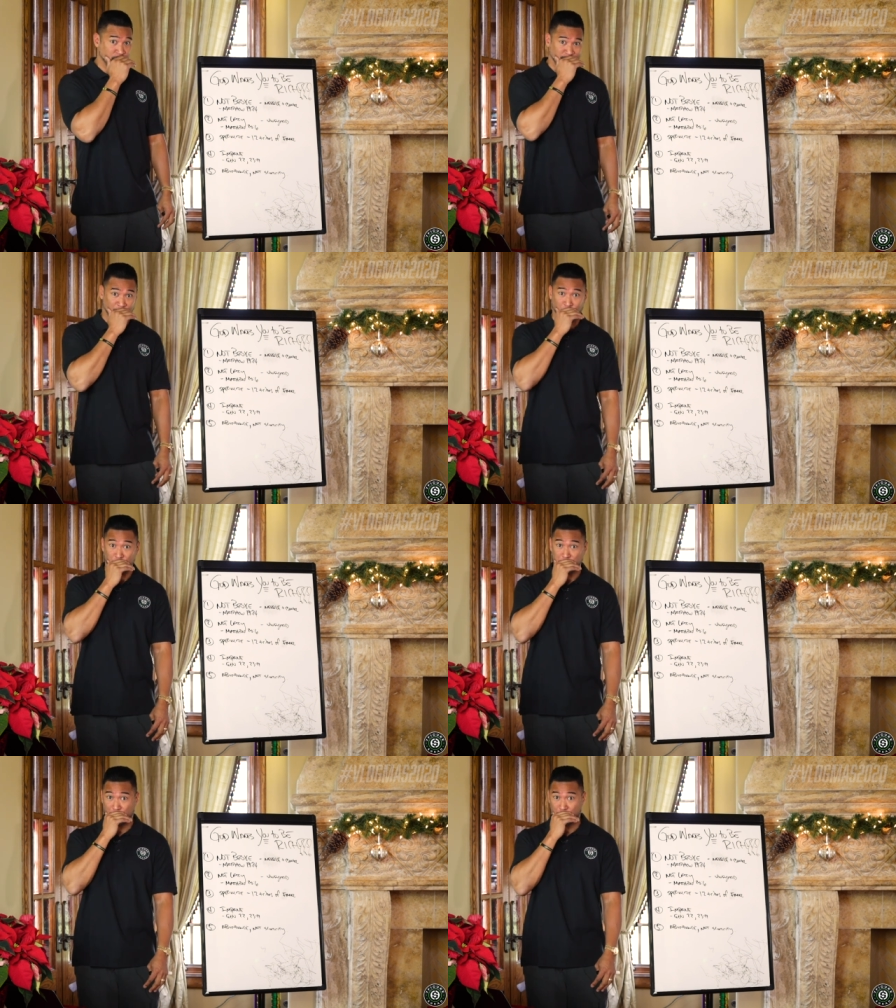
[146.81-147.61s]

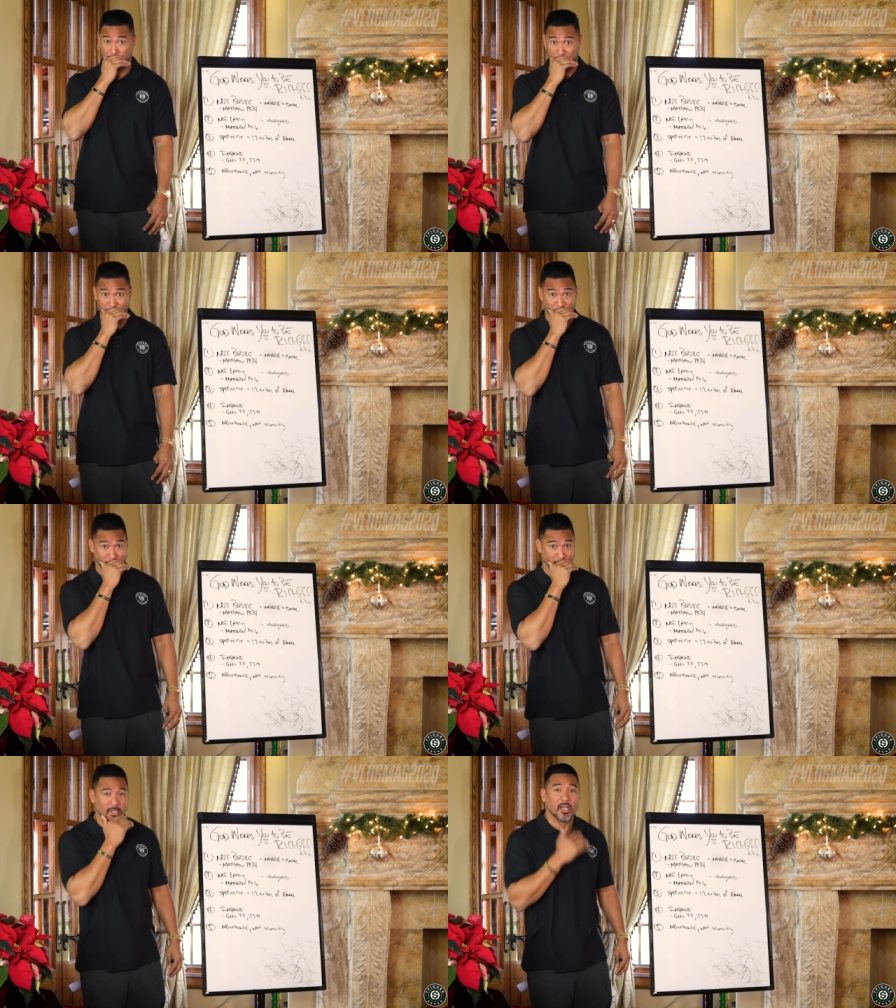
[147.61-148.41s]
Santo Espiritu
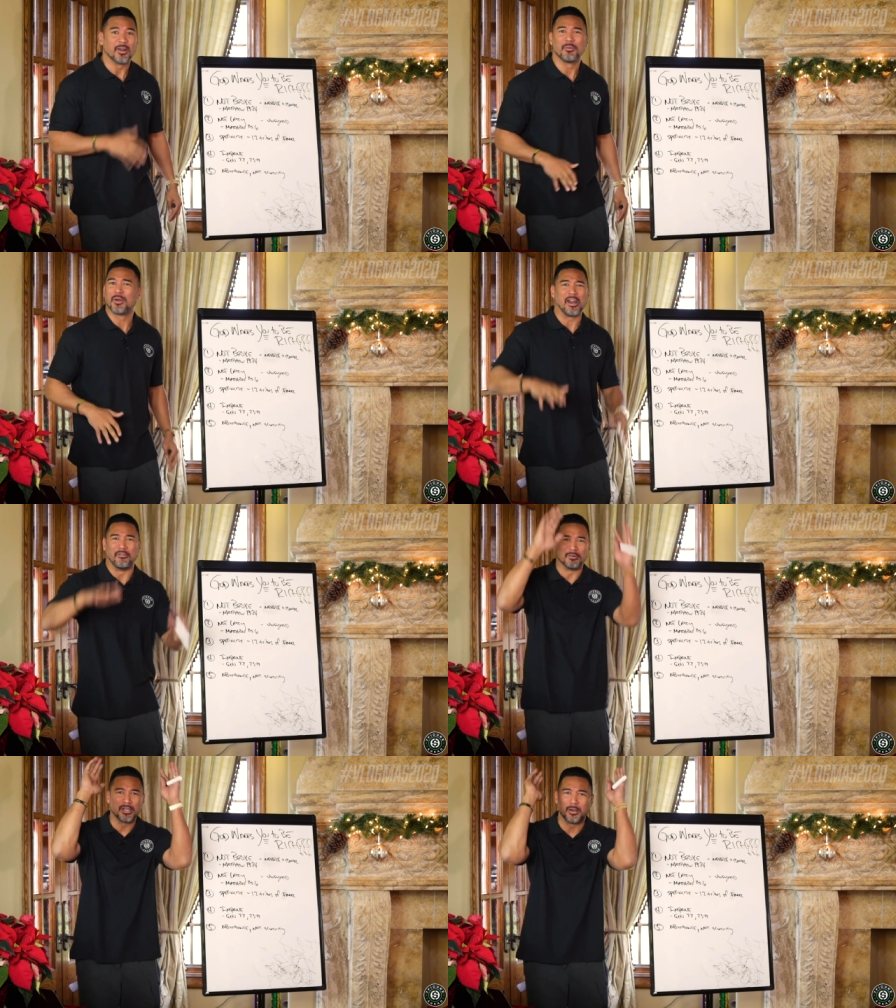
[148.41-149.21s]
Santo,
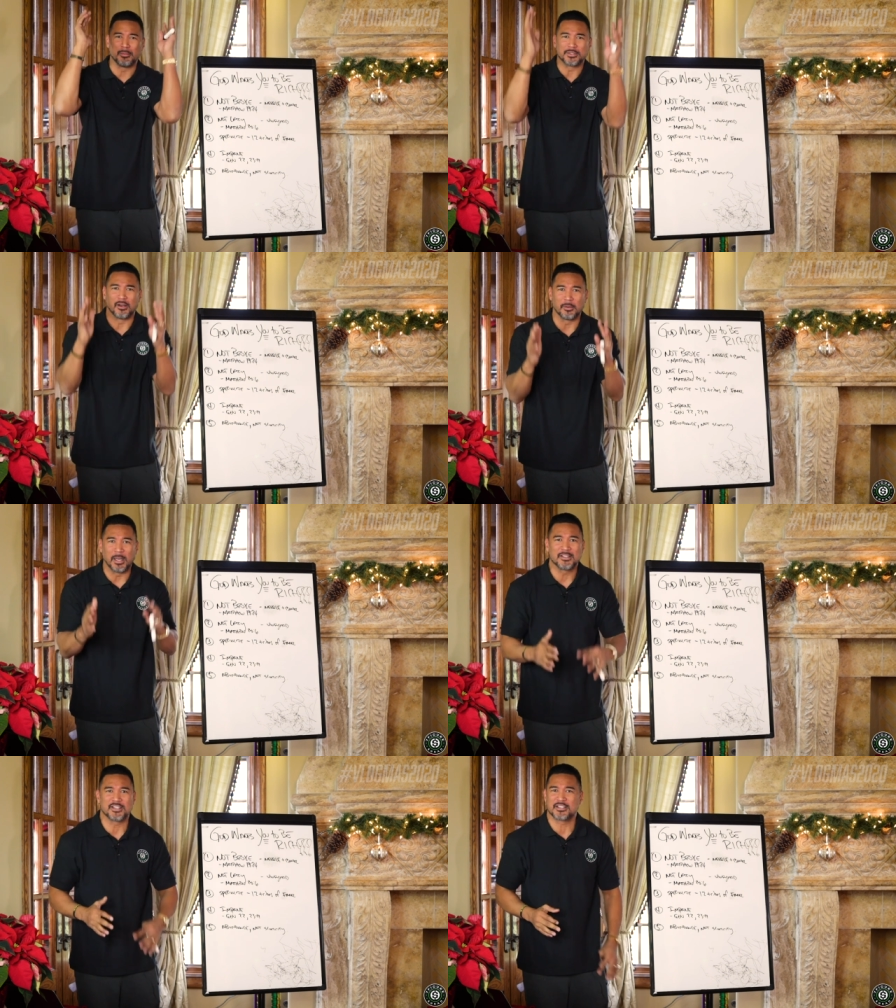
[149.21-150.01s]
whatever. You know what I'm talking
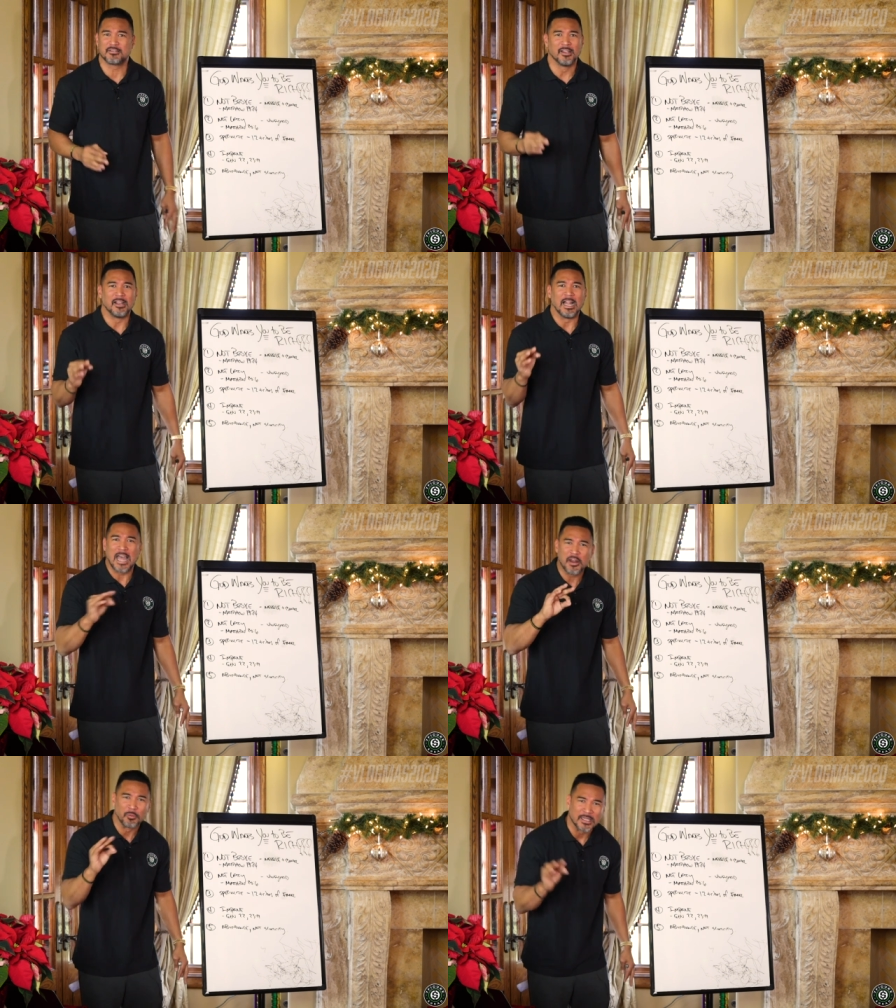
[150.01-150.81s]
about? It's just a
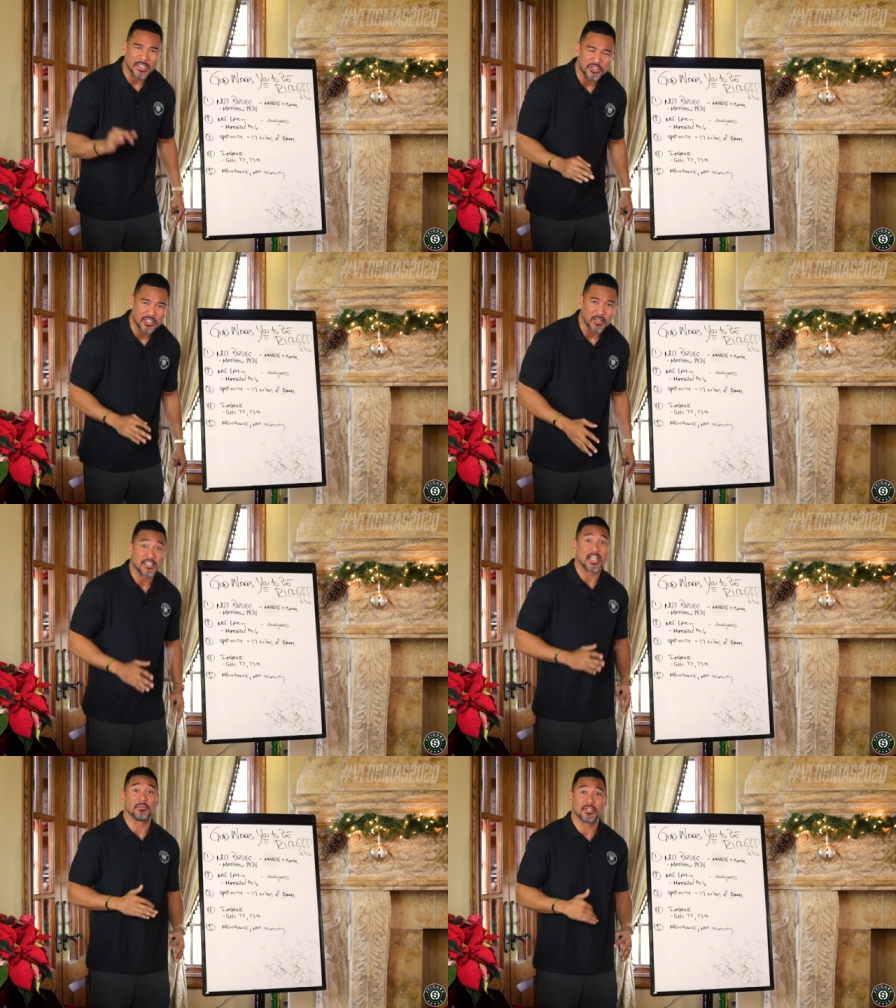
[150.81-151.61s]
lot of religious stuff.
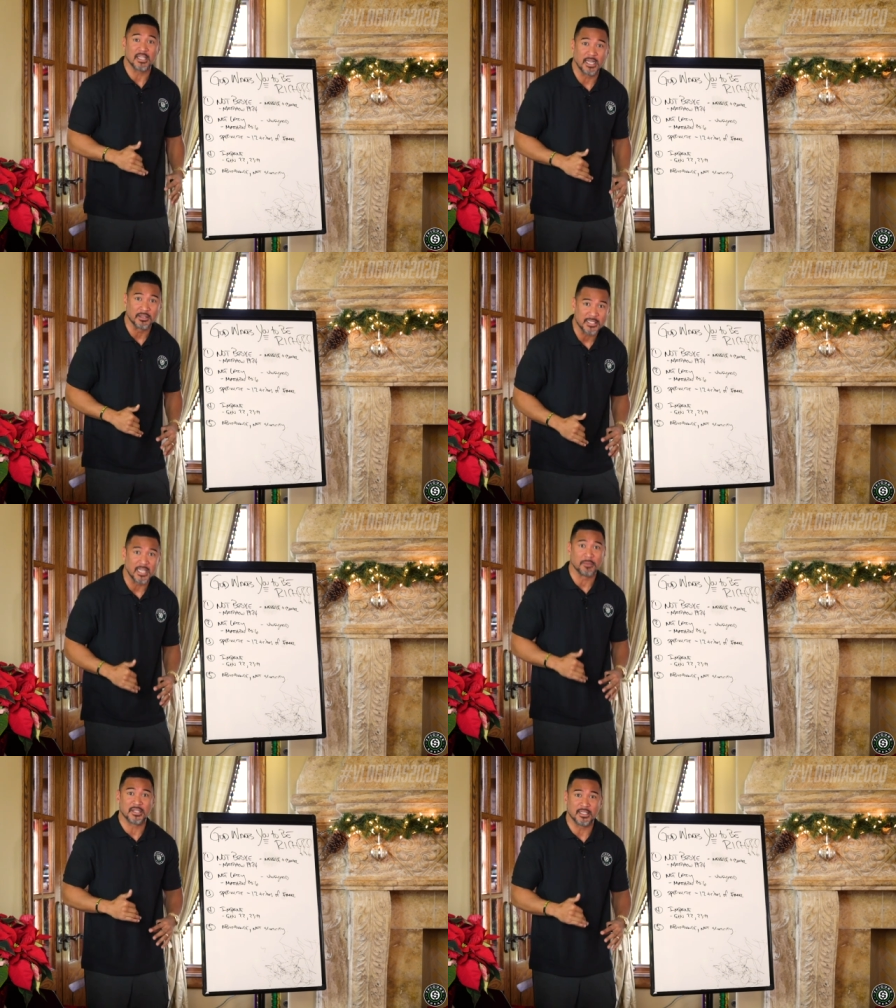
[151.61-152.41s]
Stand up, sit down,
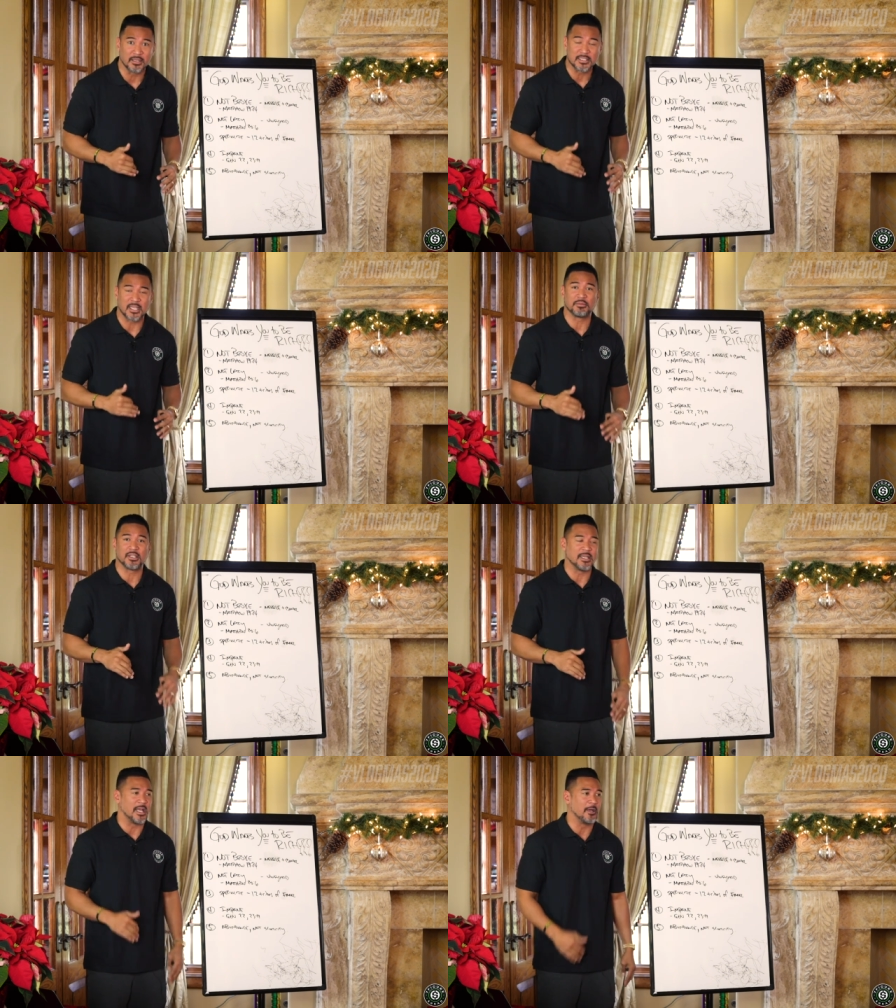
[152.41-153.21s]
stand up, sit down, stand up,
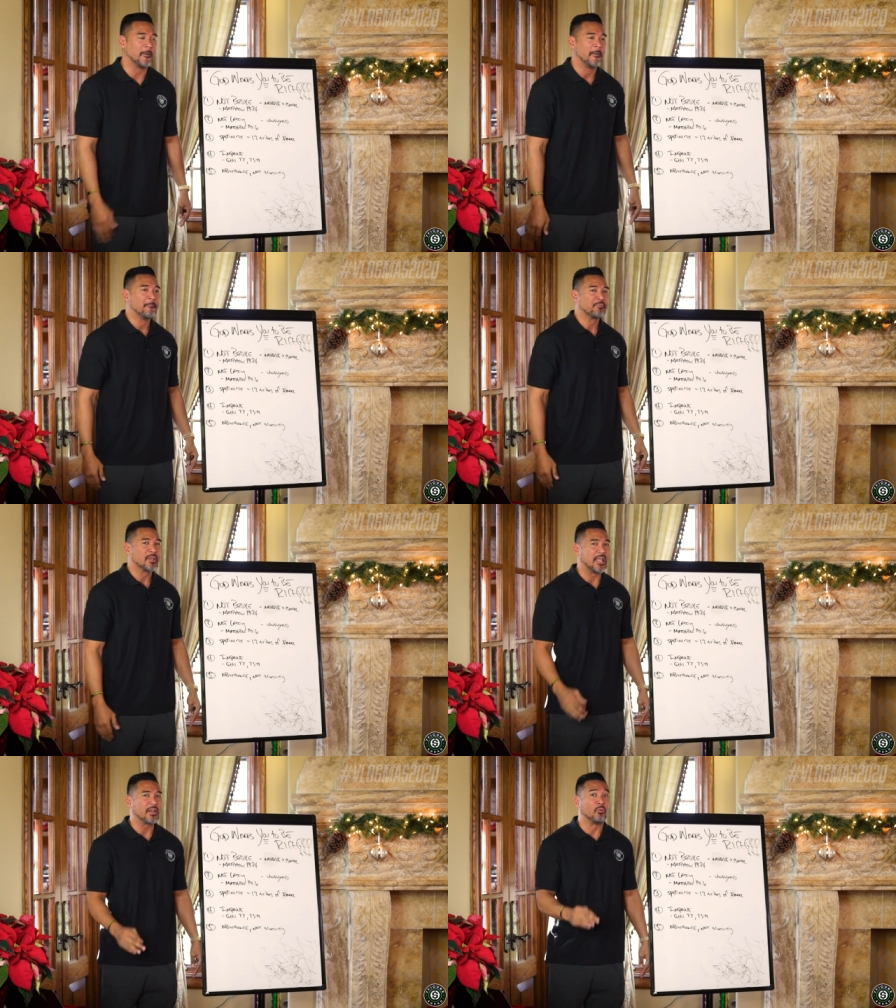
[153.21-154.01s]
sit down.
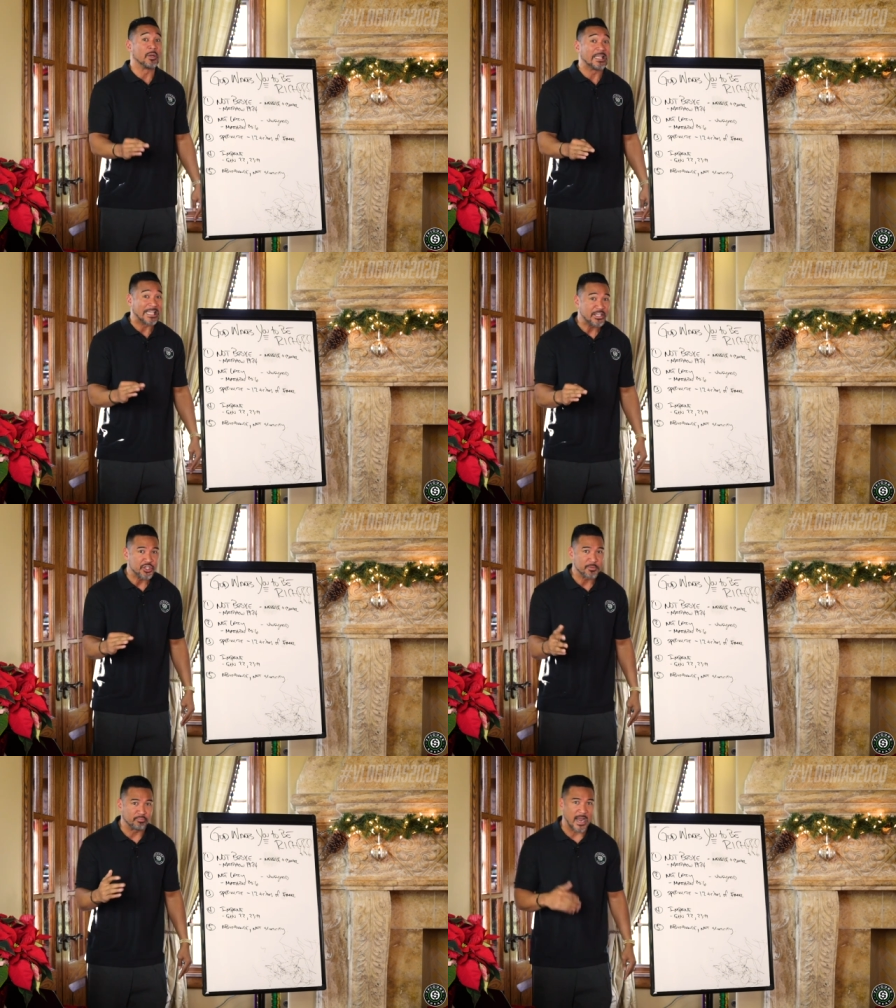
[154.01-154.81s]
A lot of
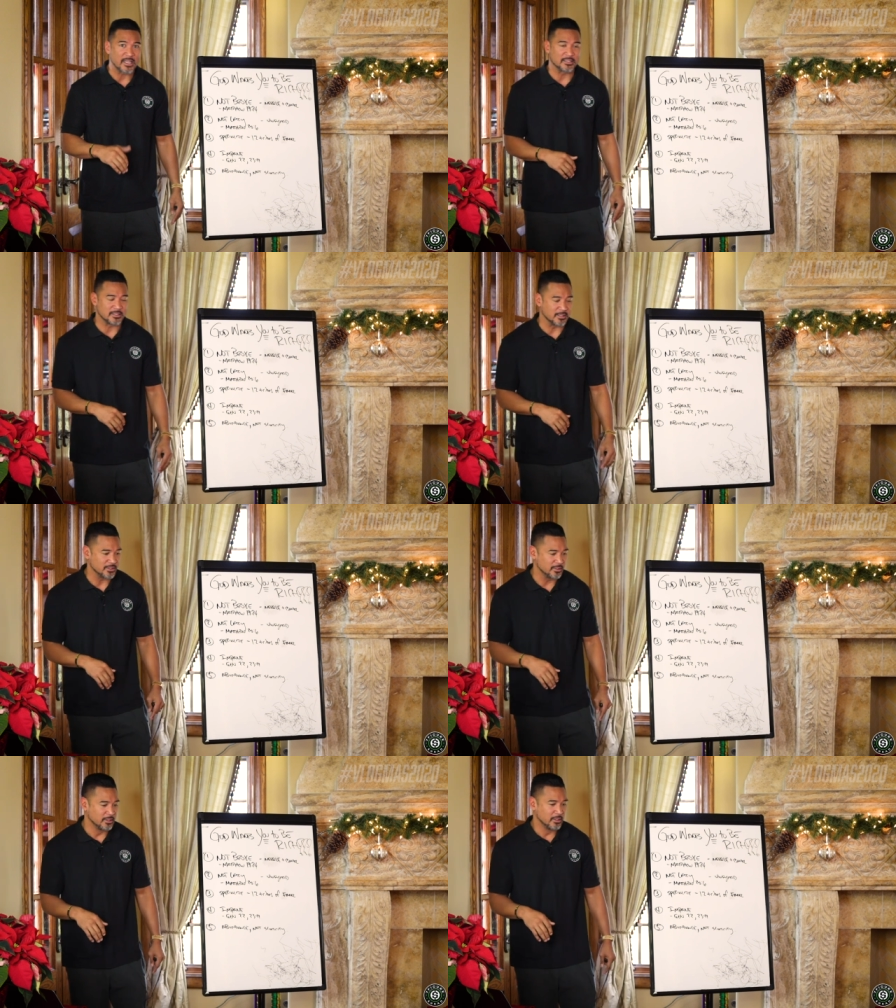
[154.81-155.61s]
religious
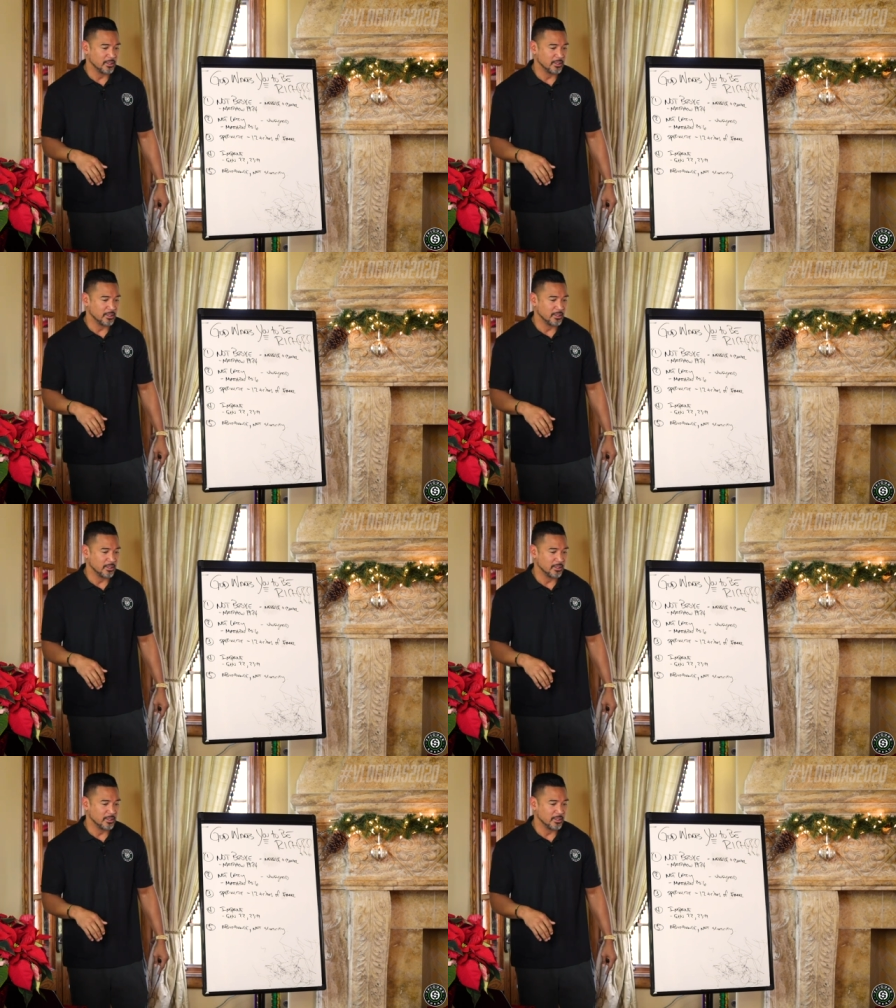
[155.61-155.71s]
practices,